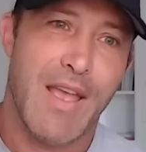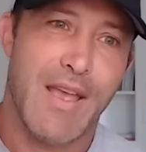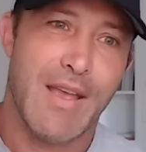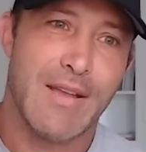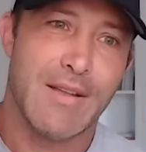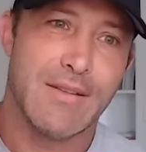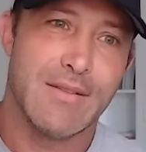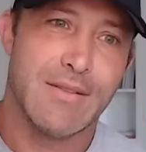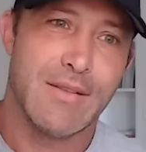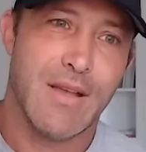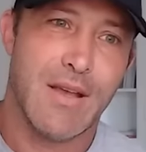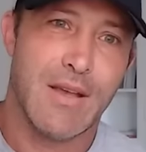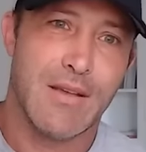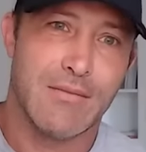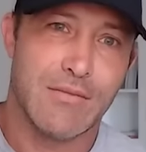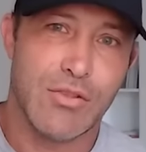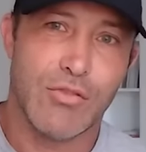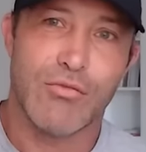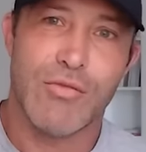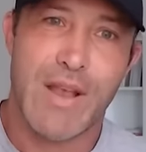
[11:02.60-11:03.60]
and
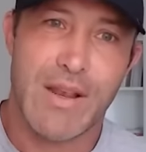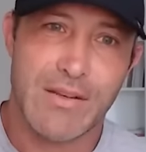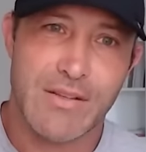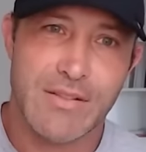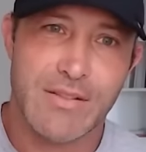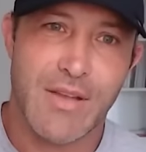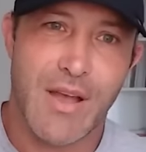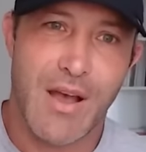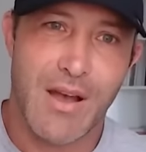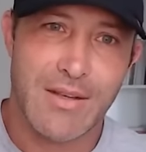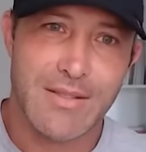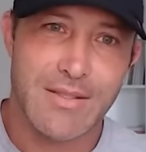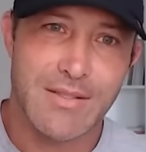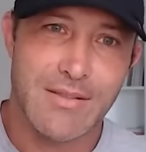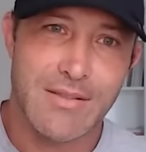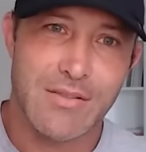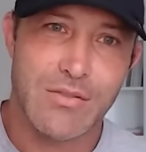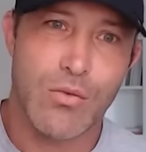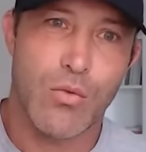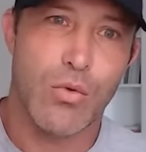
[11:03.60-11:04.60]
direct
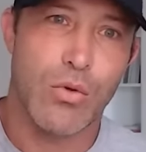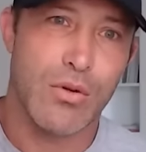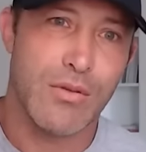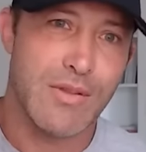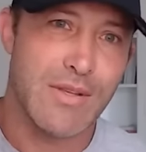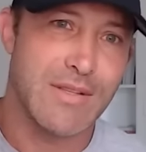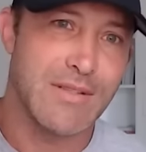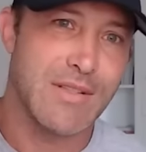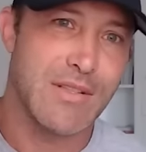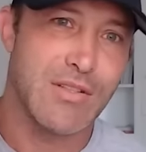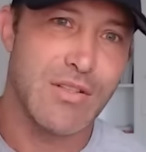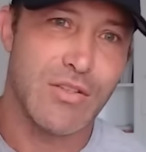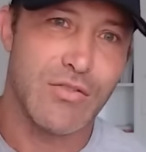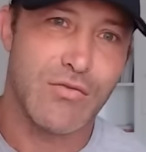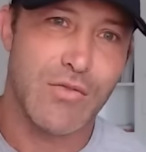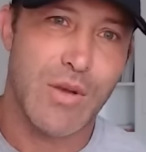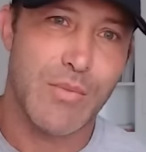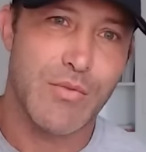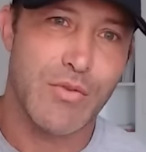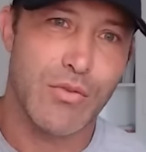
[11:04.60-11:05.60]
toxins, or things that
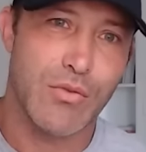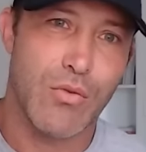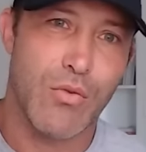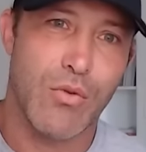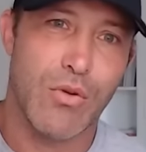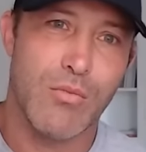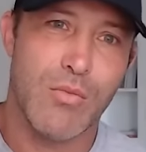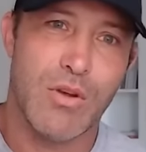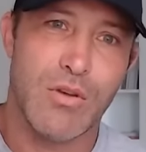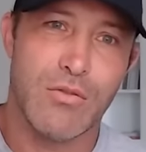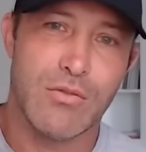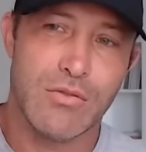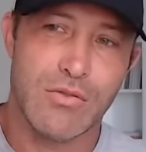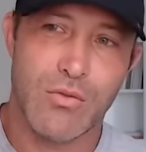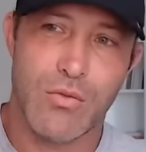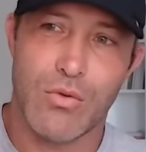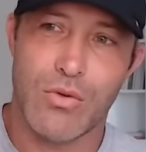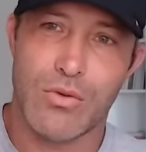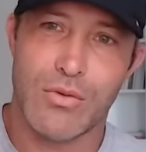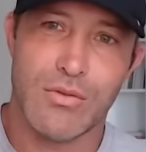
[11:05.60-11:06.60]
disrupt your
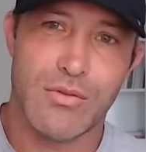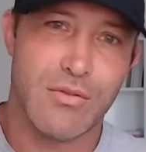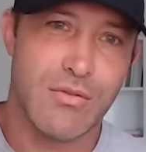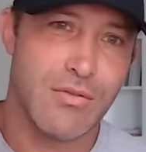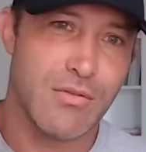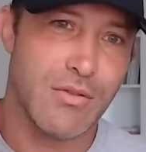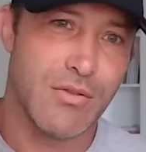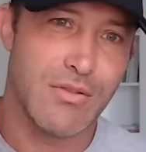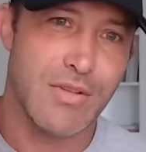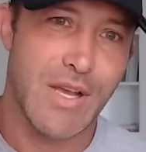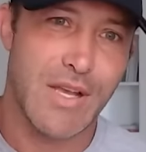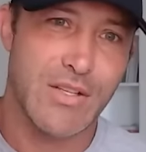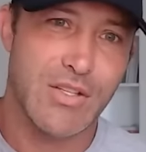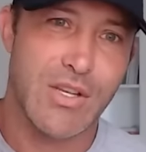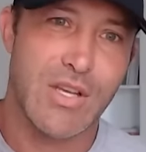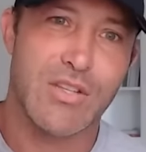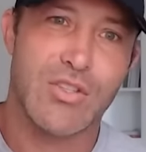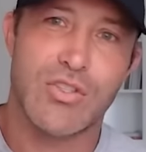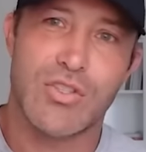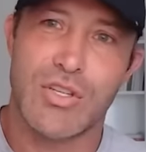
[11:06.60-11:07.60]
hormones or your
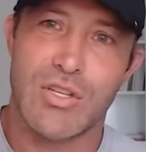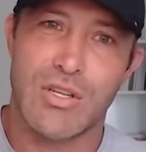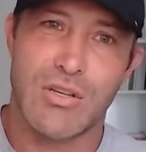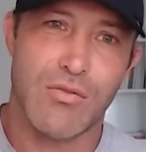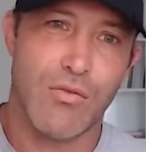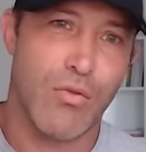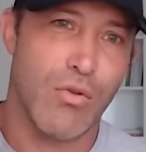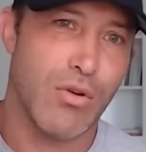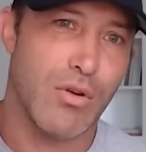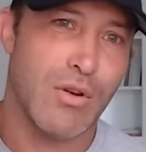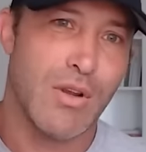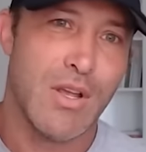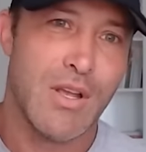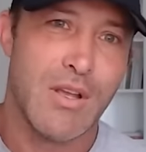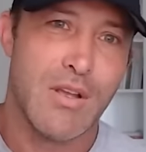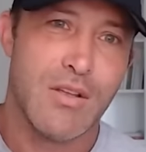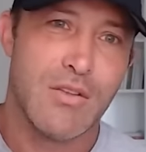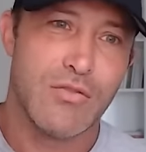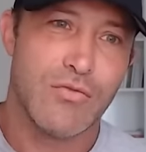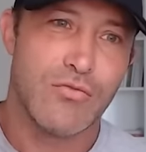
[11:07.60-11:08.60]
digestion or
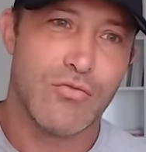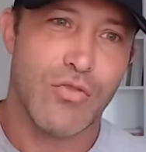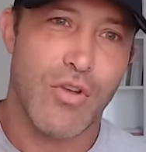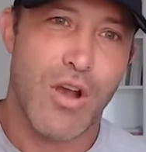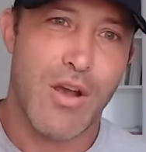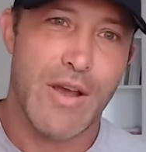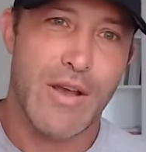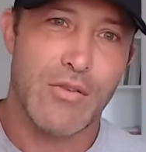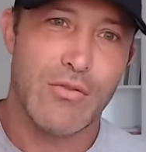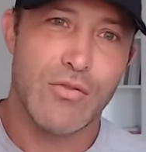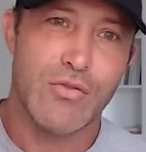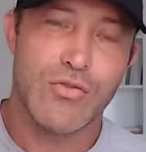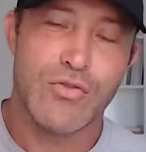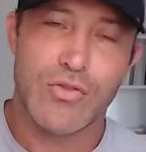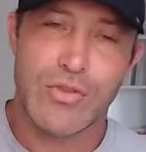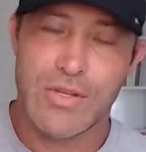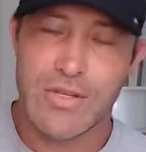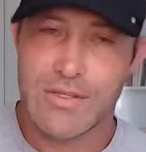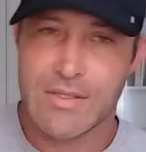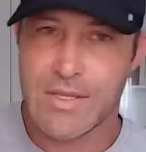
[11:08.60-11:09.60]
draw out
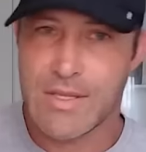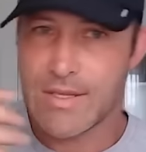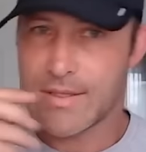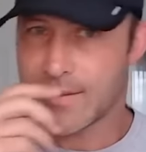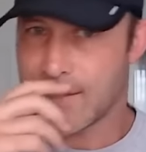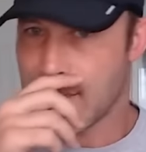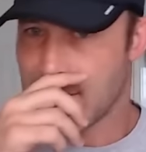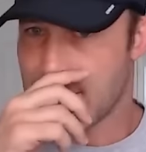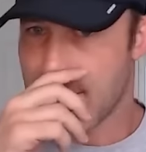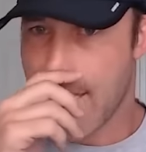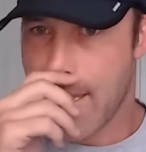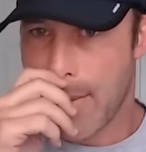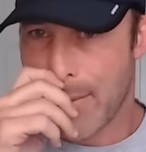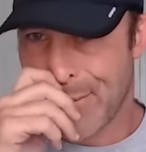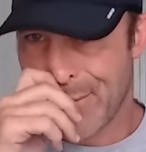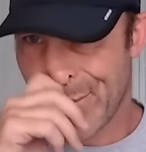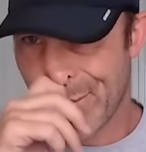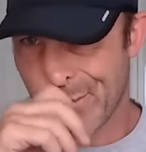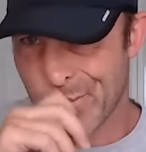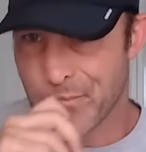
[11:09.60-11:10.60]
nutrients, things like
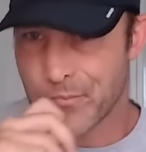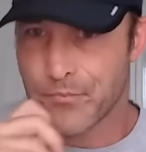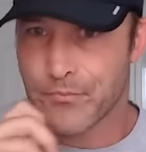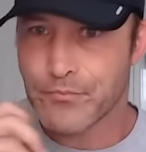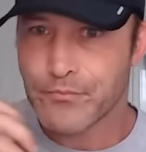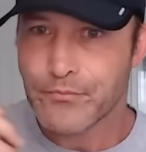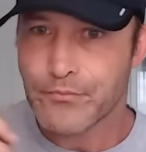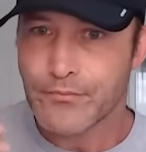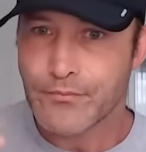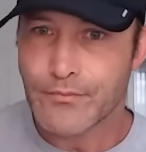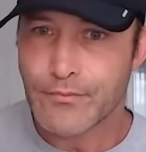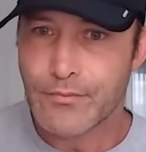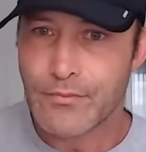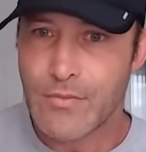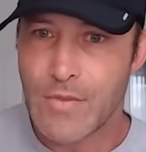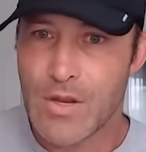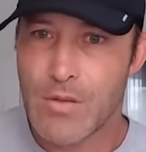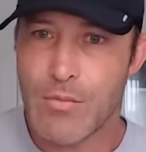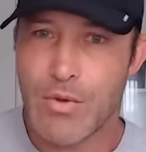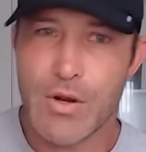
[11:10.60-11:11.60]
that,
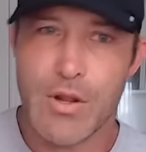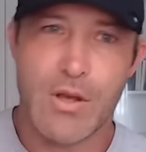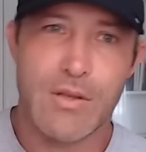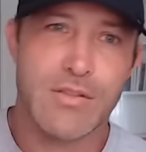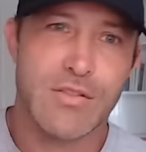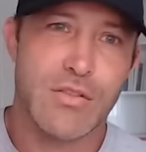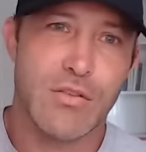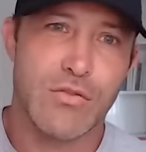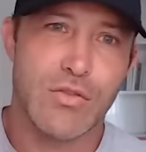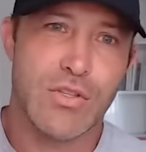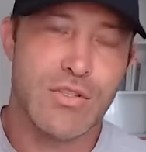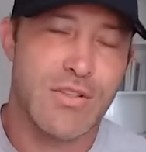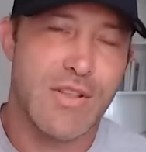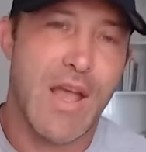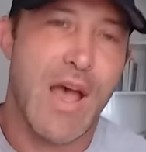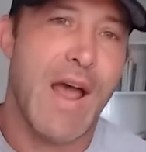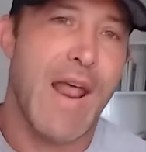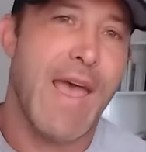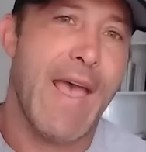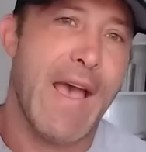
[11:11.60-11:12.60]
but also just
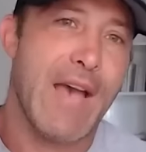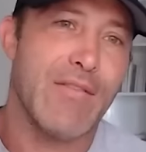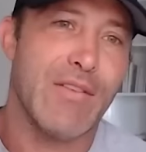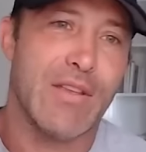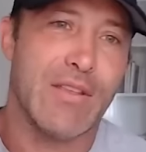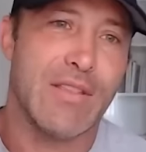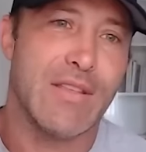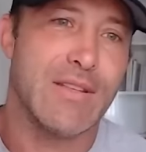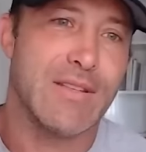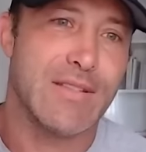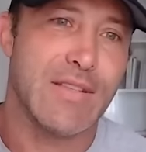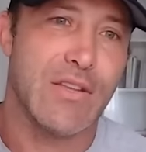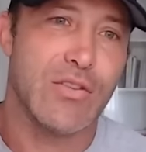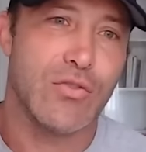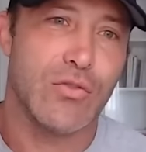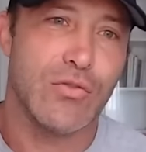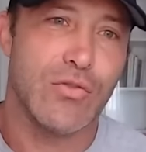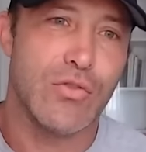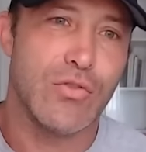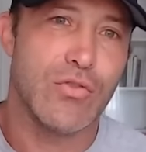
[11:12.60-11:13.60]
not having the
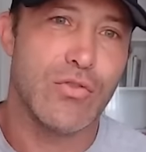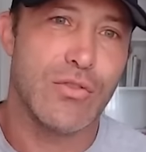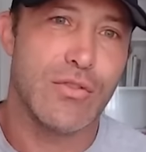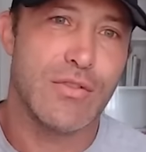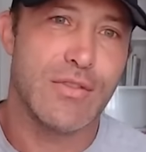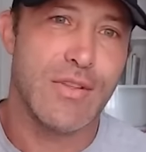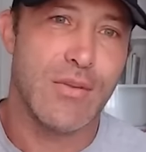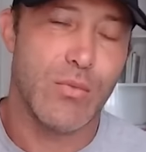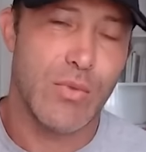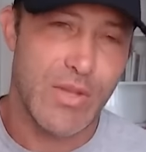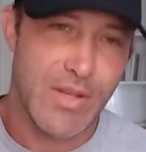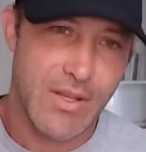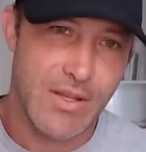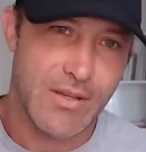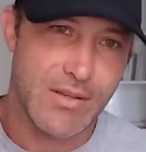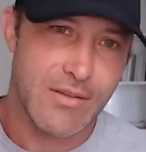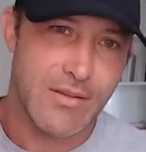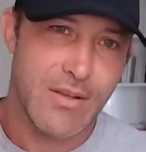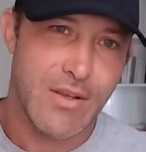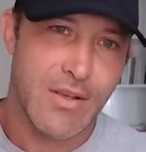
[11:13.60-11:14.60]
essential nutrients that we
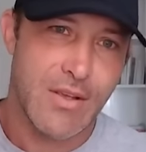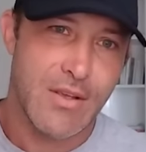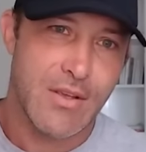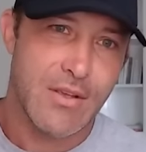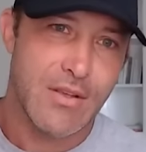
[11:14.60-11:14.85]
need.